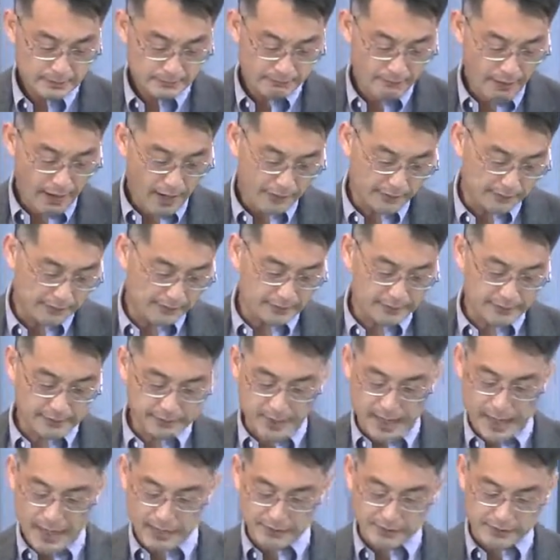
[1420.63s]
Finally, the
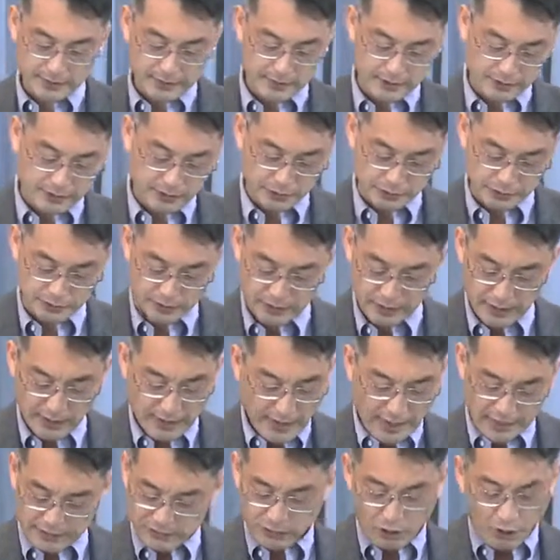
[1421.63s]
last excuse
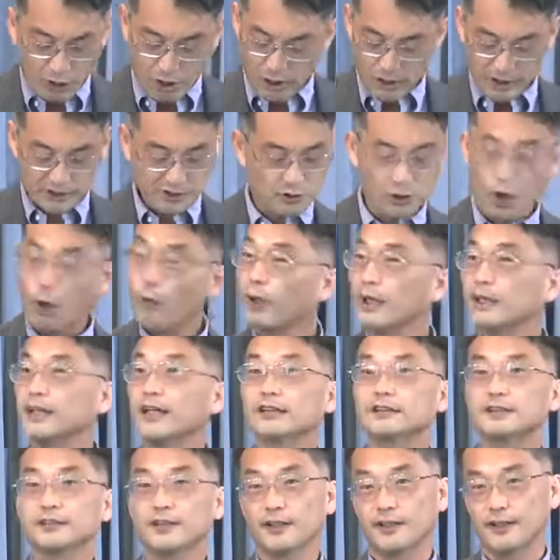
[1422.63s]
as long as no one
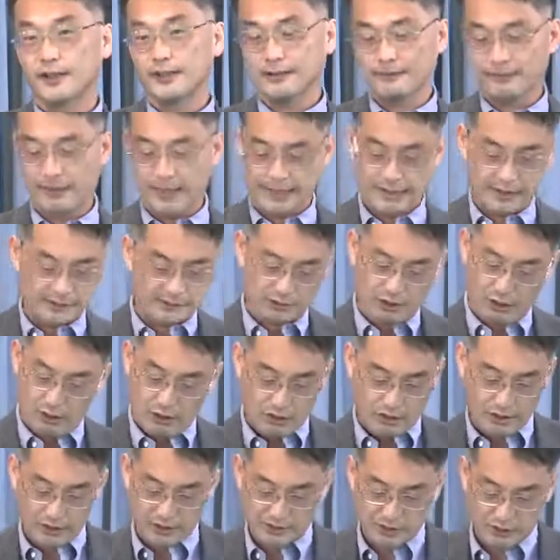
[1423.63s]
gets hurt, right? As
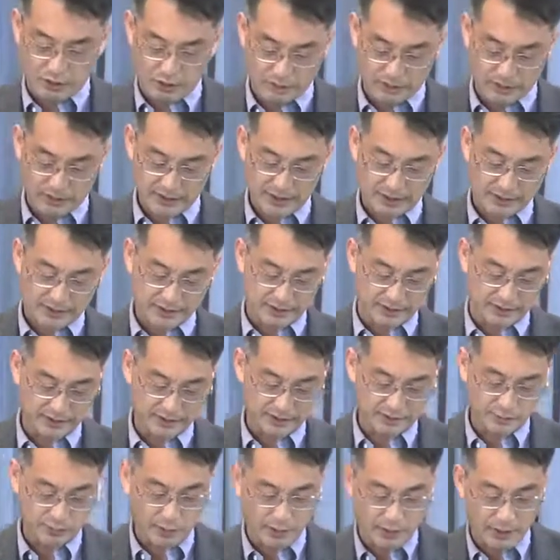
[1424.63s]
long as no one gets hurt.
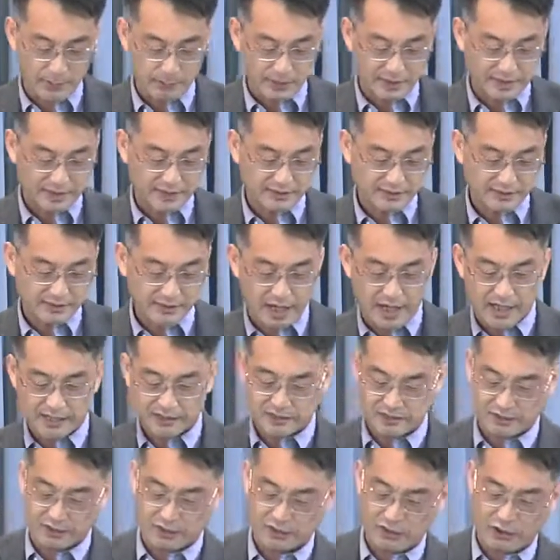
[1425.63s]
This is one of the biggest
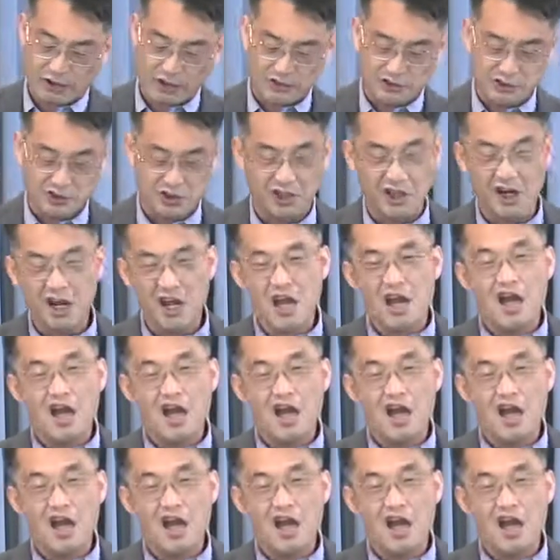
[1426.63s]
lies in our culture.